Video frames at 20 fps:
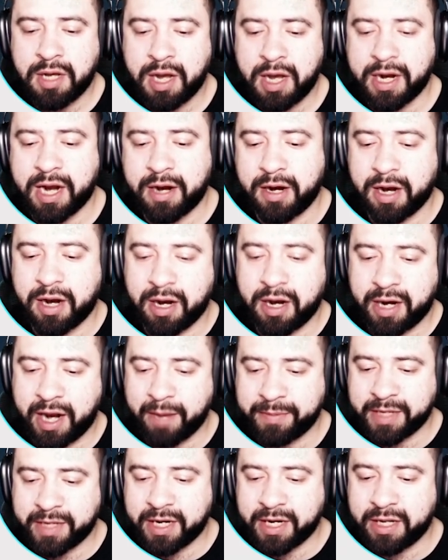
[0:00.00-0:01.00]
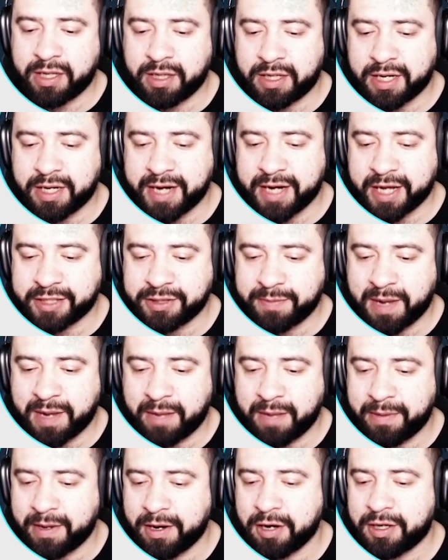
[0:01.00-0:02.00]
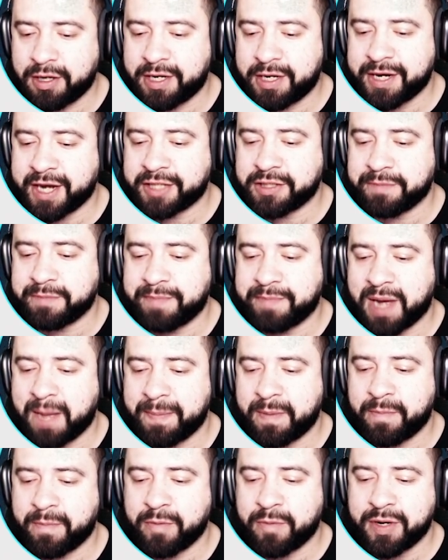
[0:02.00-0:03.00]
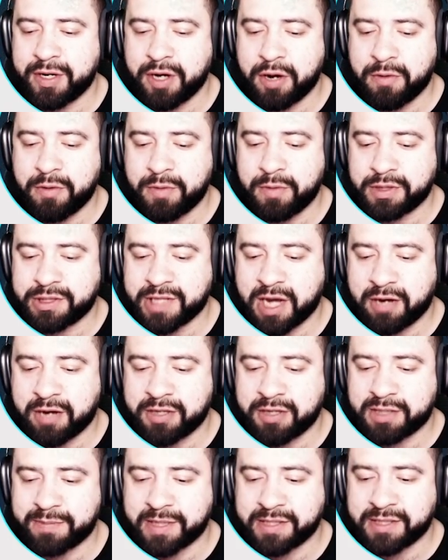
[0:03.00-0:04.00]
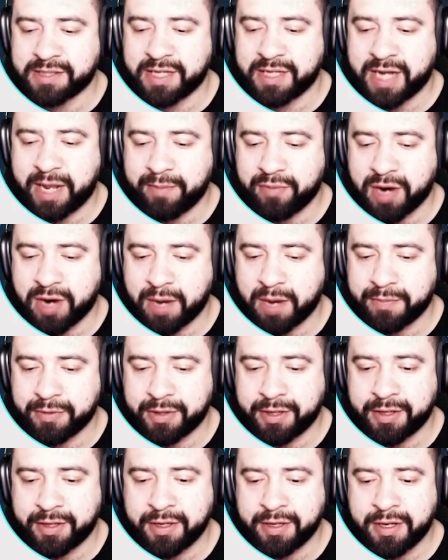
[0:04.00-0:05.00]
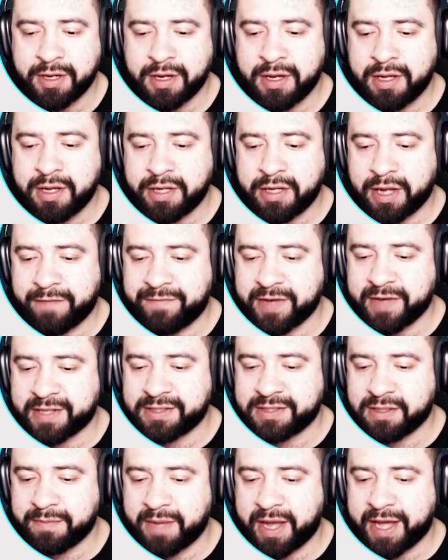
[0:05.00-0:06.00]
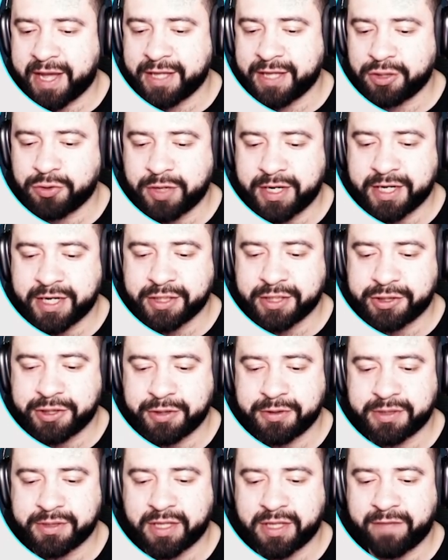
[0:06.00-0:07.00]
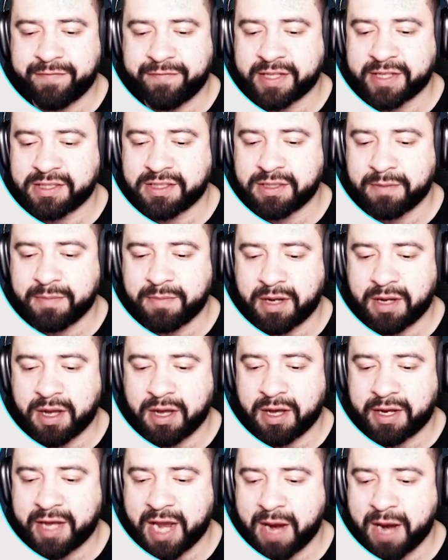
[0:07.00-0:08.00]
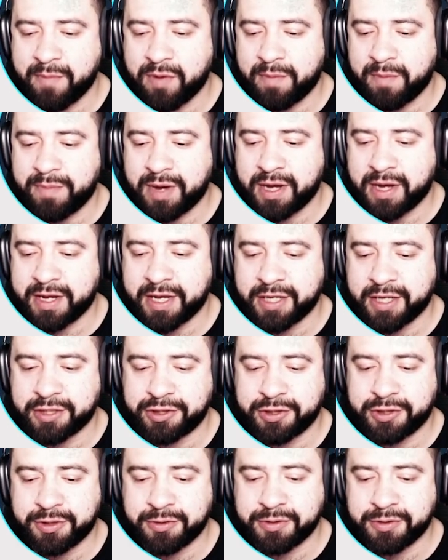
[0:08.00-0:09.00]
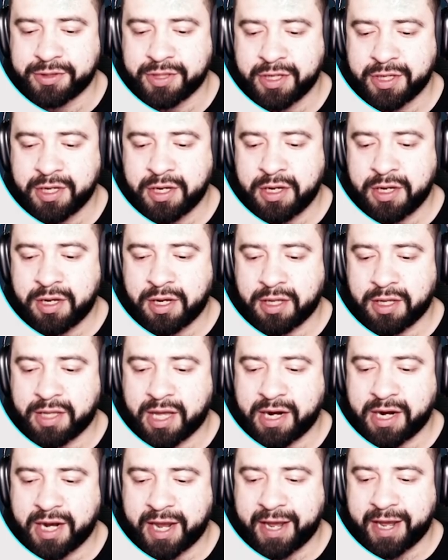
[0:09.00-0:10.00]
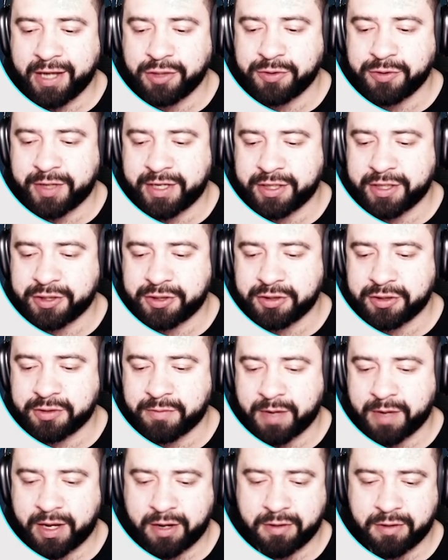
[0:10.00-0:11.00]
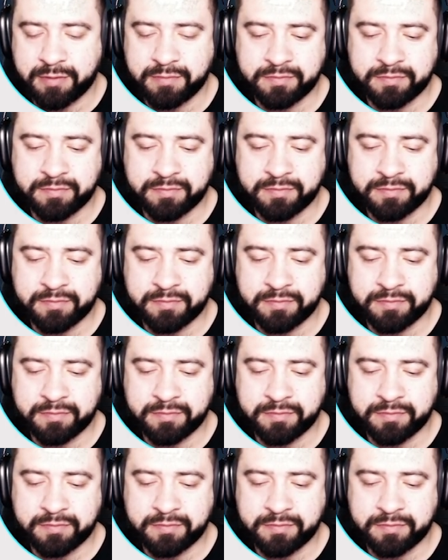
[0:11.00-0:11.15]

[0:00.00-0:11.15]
And then they updated the player connection pop-up window, which now displays the name properly. They fixed some Android issues. They fixed some camera bug issues. A lot of Android issues. Wow.